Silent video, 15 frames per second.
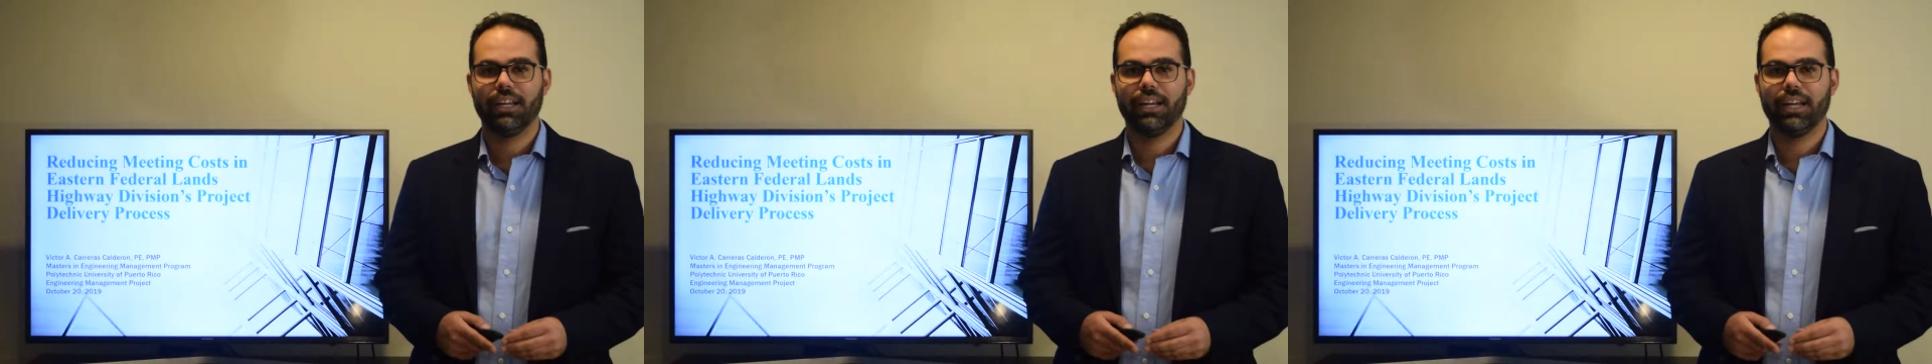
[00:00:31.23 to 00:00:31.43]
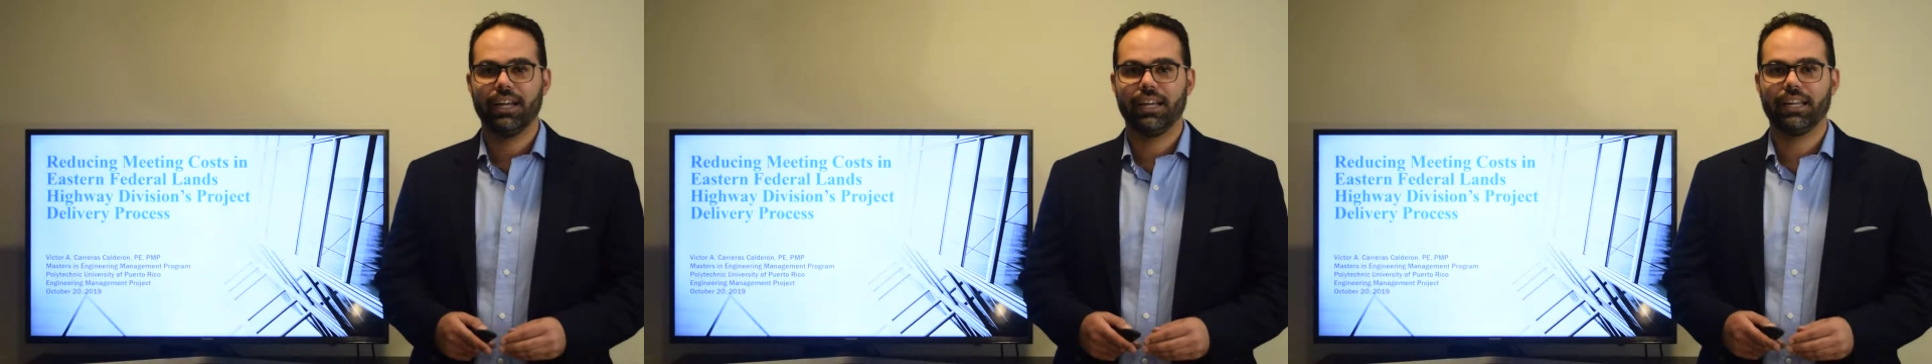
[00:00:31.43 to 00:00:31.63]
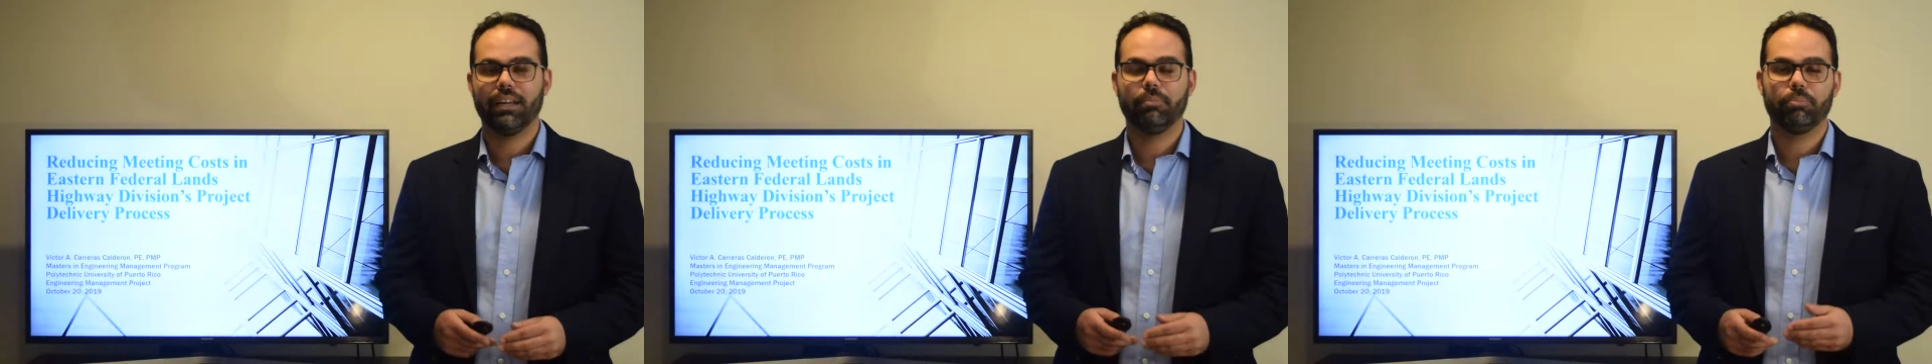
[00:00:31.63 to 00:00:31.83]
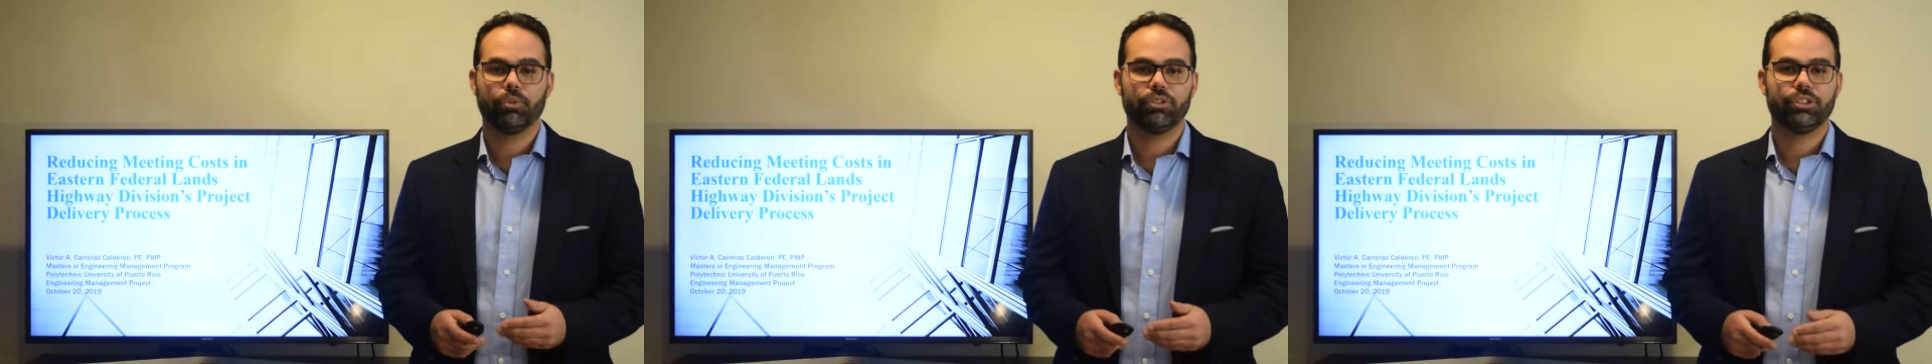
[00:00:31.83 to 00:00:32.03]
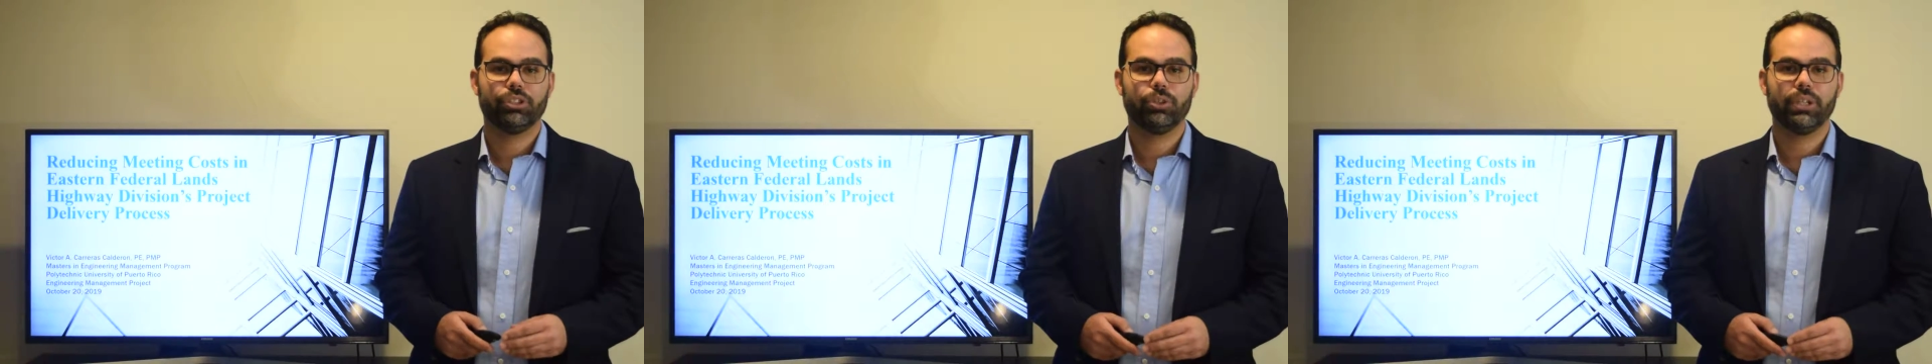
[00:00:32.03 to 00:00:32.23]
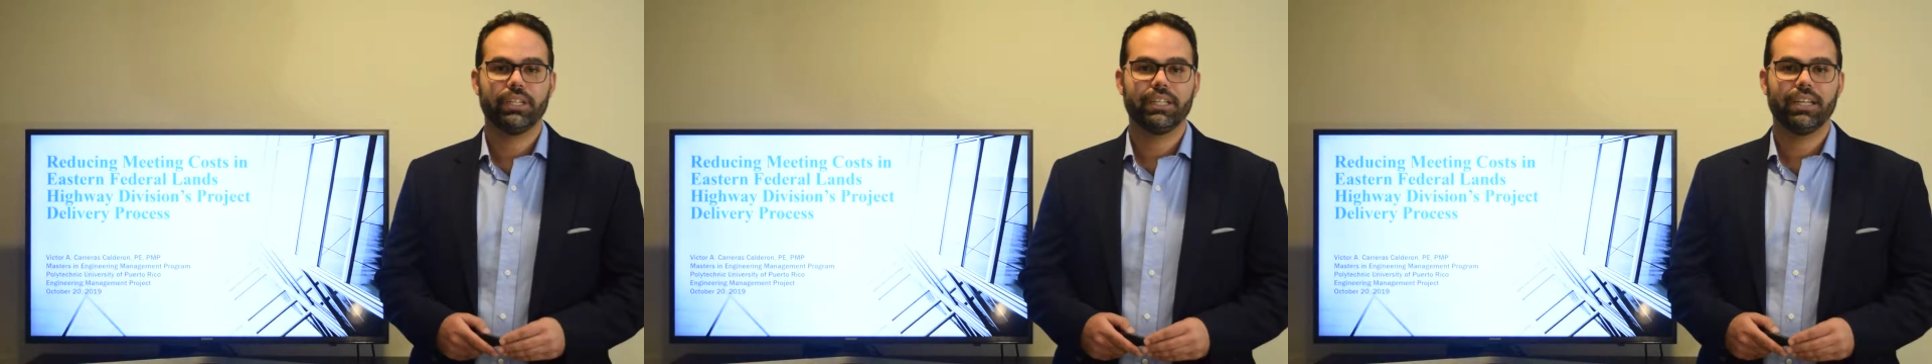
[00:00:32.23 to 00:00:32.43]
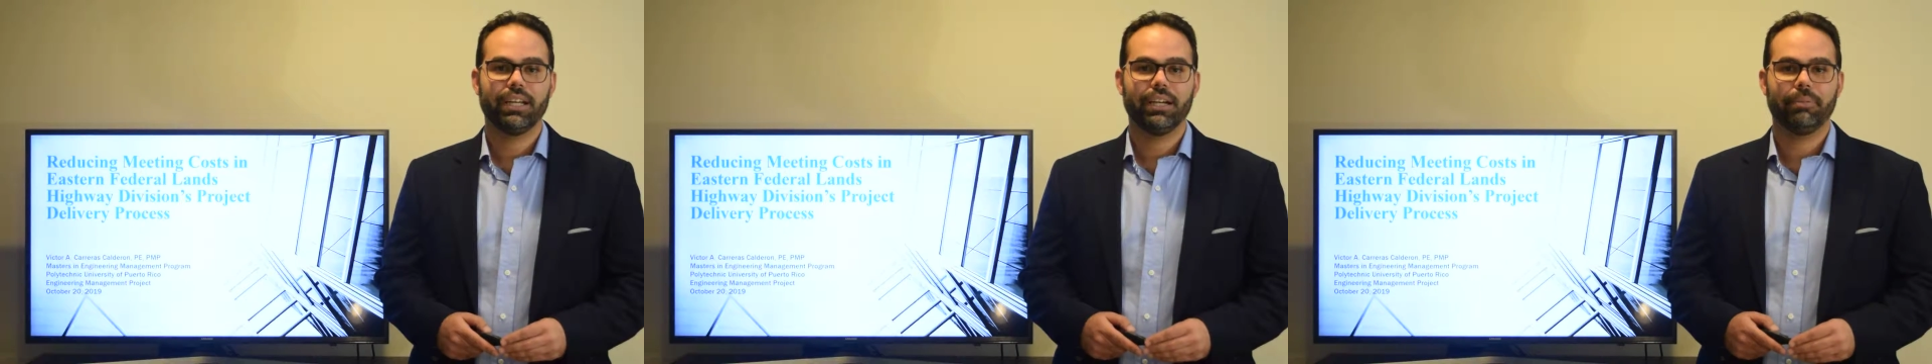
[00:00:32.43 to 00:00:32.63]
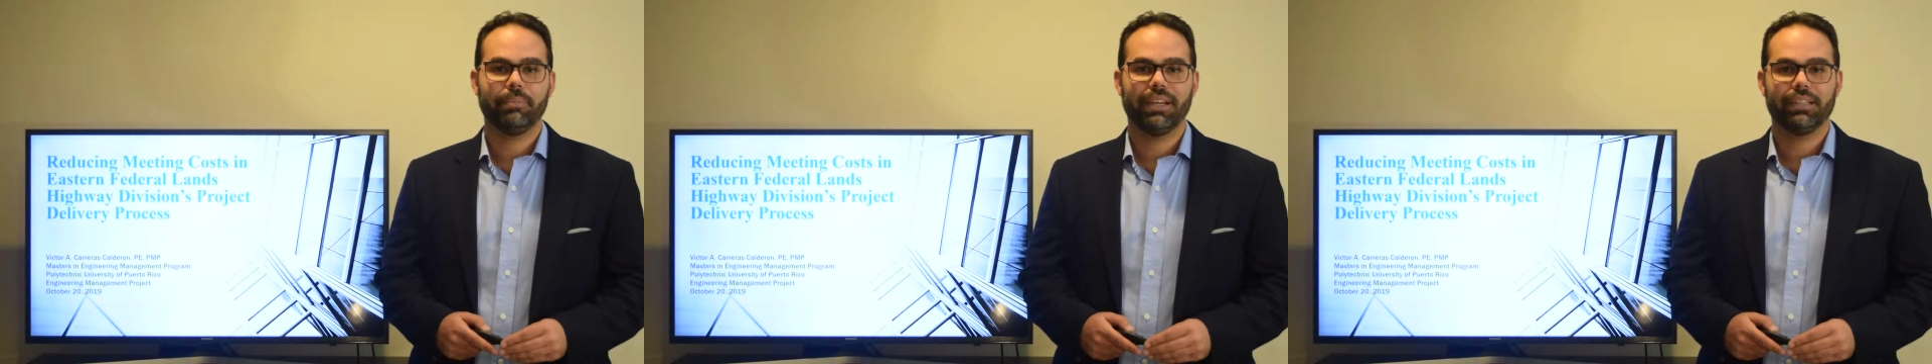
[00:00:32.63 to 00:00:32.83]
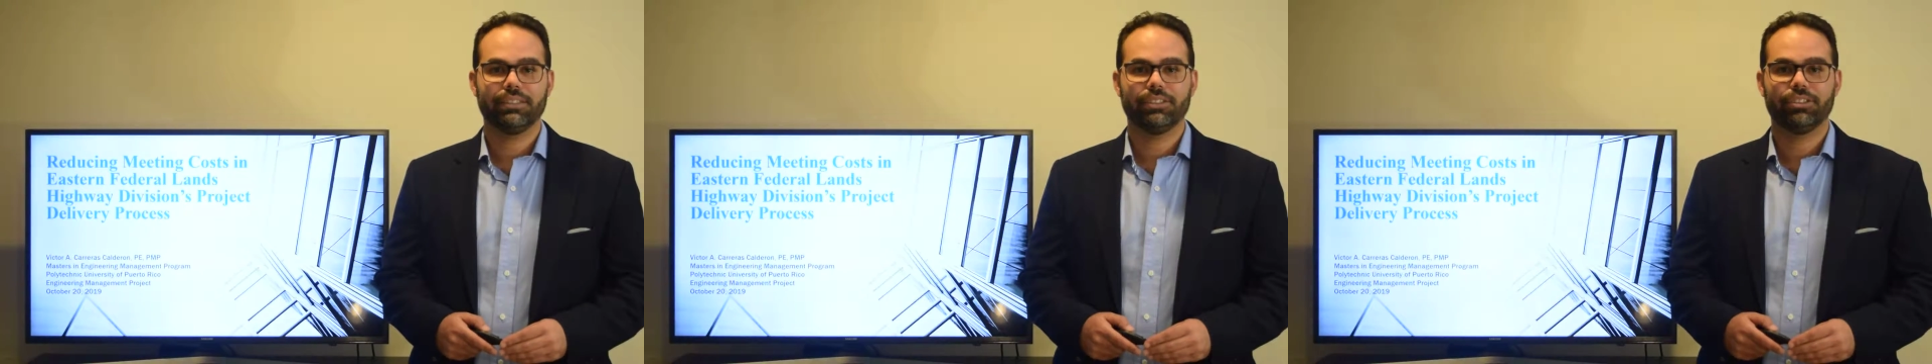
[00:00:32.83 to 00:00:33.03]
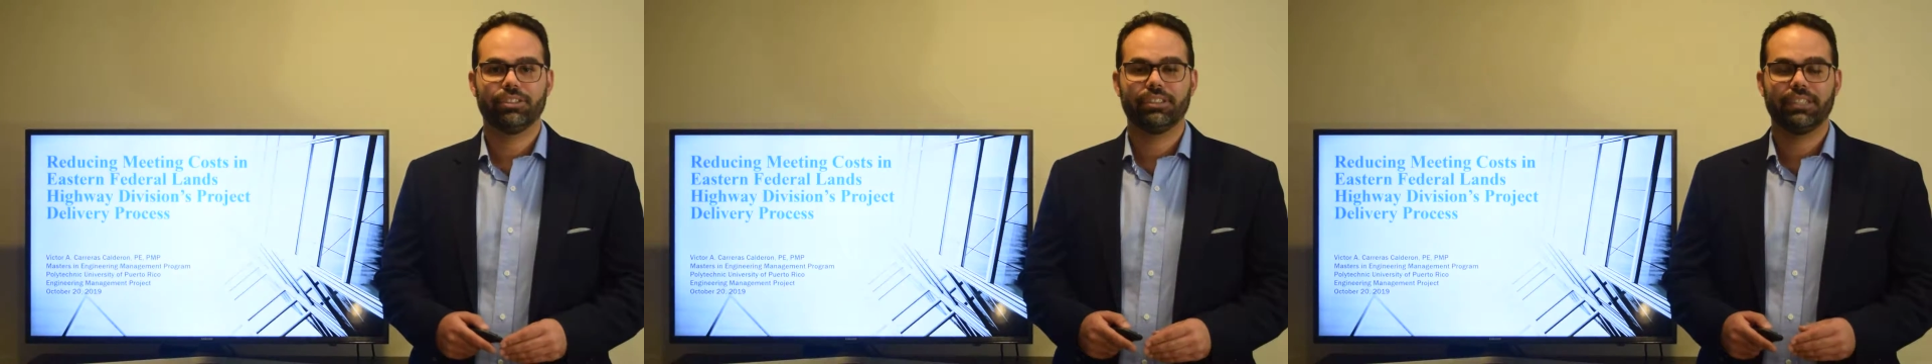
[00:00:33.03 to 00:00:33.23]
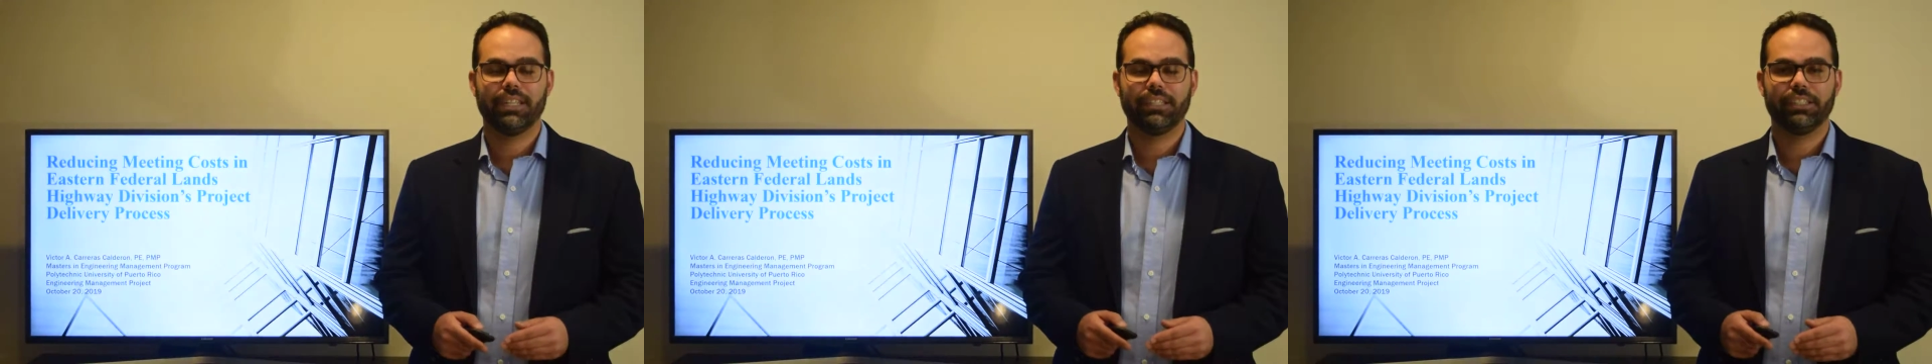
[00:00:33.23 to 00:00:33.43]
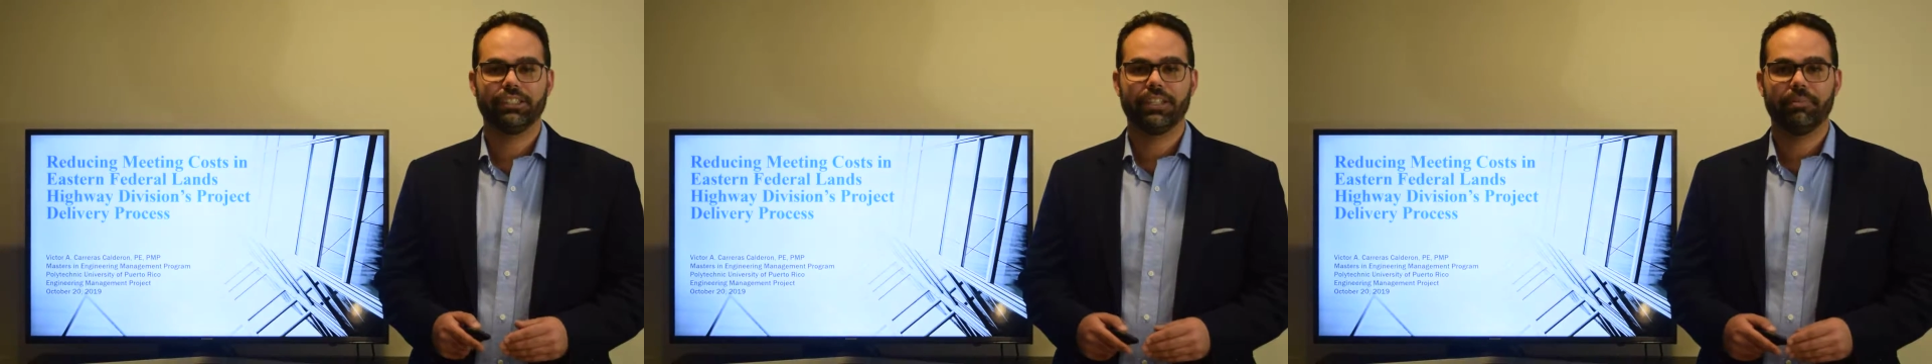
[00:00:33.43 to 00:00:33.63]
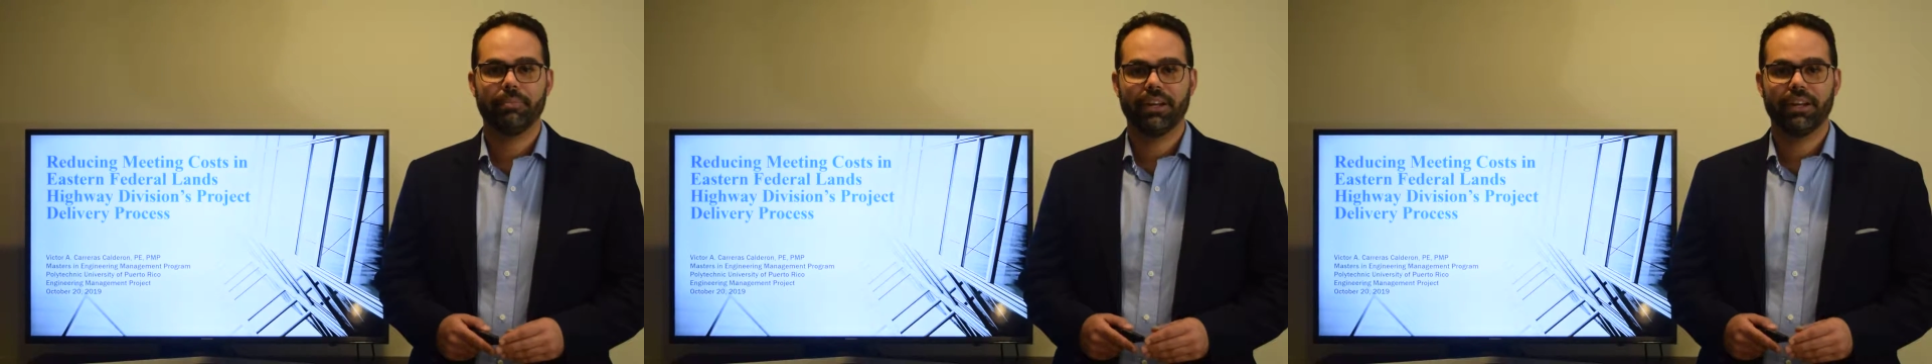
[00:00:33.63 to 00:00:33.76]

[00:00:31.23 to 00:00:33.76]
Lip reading: and I'm pursuing a Master's in Engineering